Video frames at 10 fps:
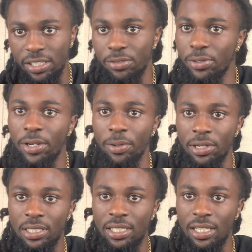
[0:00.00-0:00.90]
You get what I'm
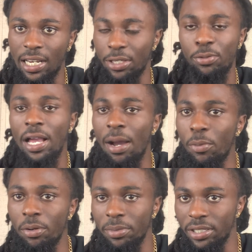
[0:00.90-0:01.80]
saying? Like you got
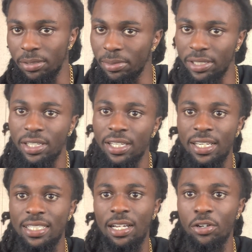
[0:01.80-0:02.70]
more money, but
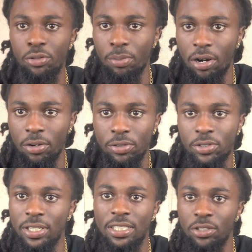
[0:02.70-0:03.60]
that's all you brought. So
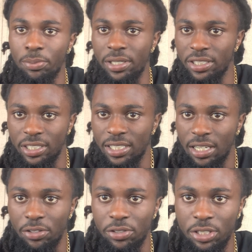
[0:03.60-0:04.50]
that's your budget. That's
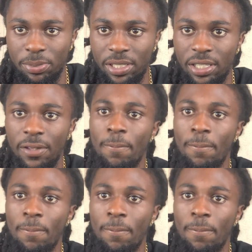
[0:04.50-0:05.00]
all you can spend.